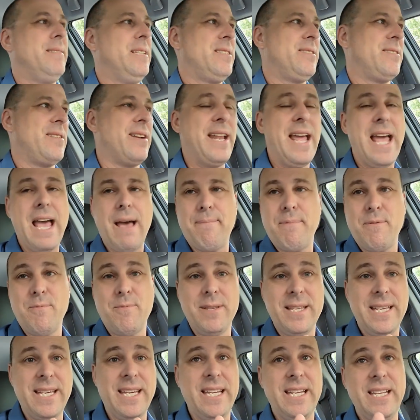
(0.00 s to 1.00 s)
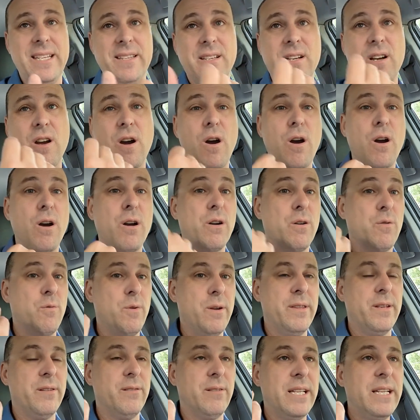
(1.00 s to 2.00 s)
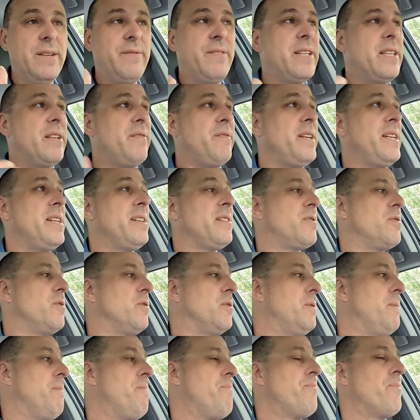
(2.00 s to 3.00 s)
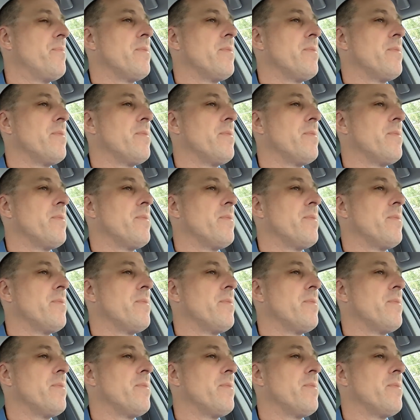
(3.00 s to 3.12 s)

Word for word: It's going to happen when they get in the car or when they're leaving the vehicle.